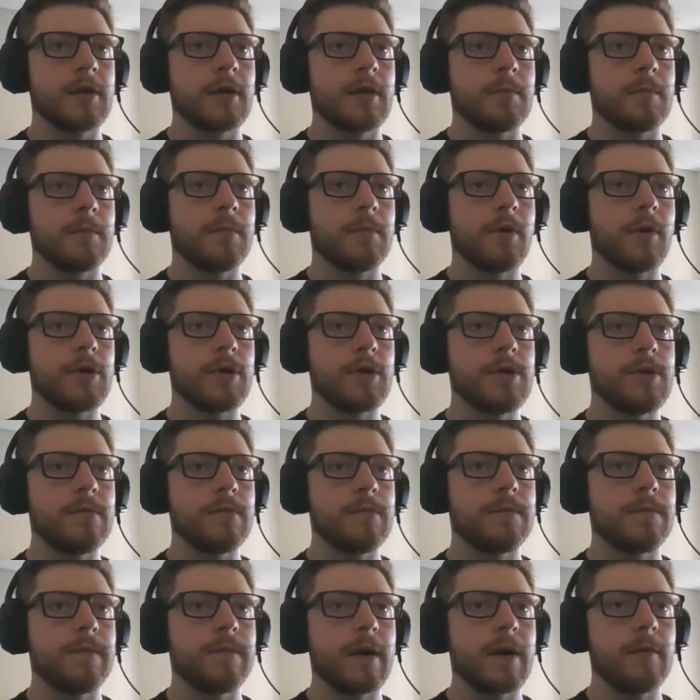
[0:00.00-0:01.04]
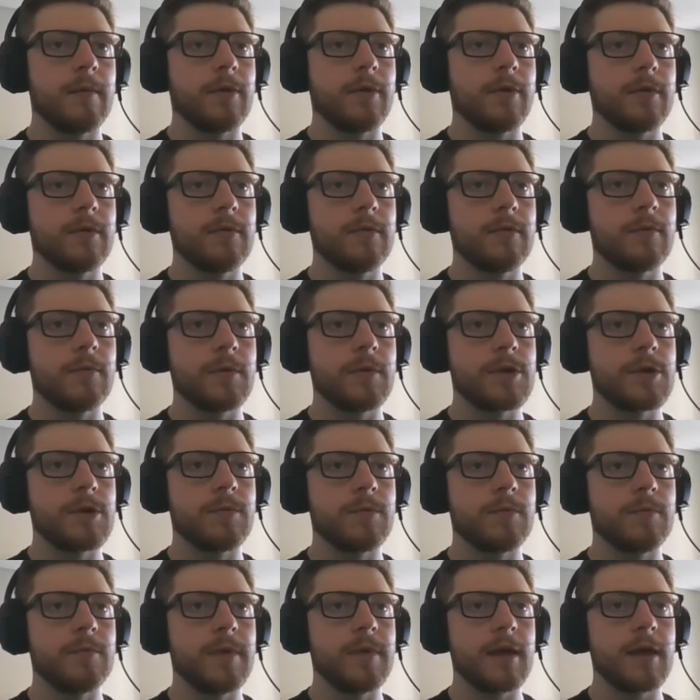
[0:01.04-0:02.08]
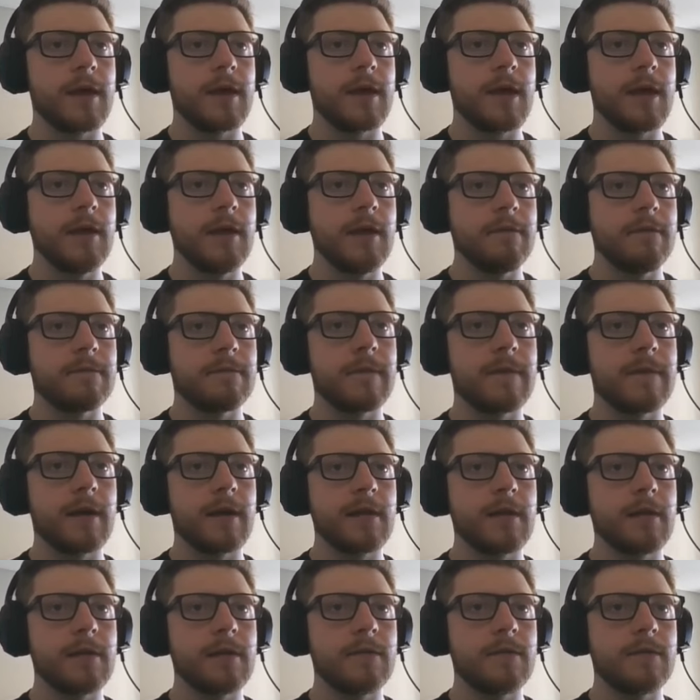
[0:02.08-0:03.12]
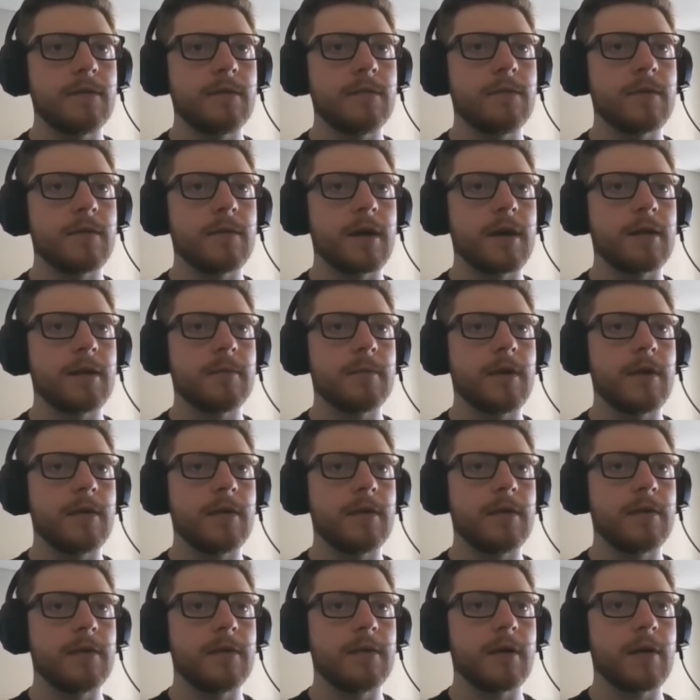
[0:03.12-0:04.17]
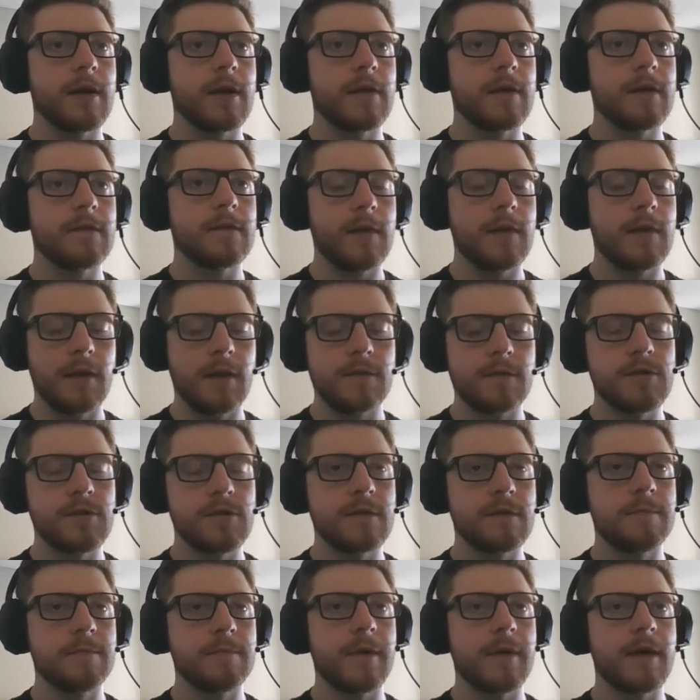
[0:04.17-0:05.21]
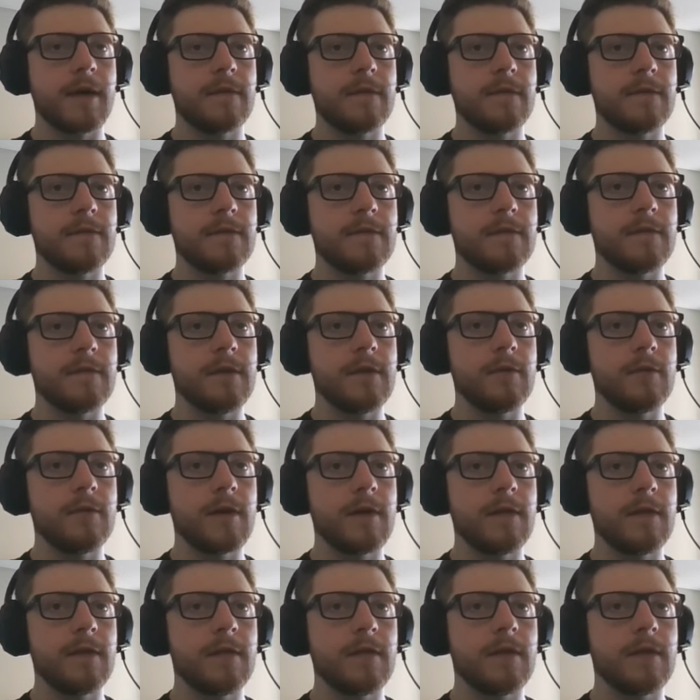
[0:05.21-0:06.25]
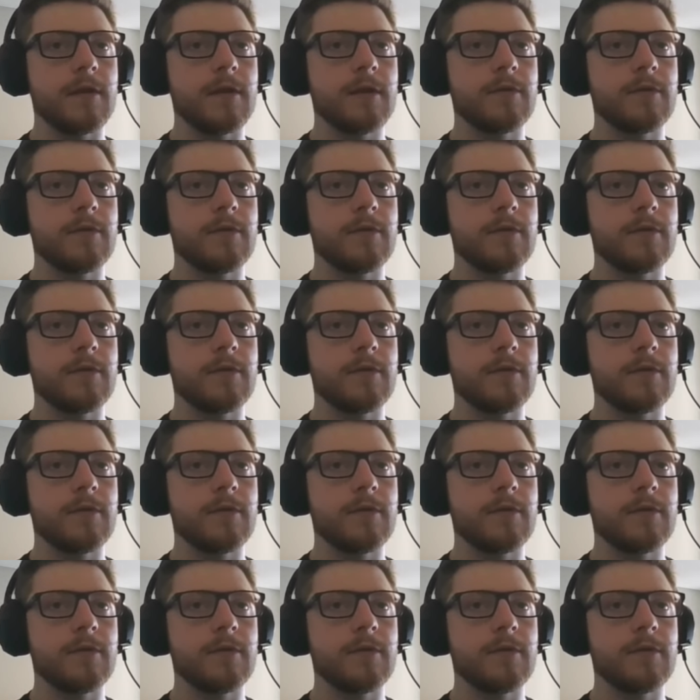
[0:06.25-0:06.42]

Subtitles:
module variable, which will be invalid to do item attrs, and let's just pass new and new.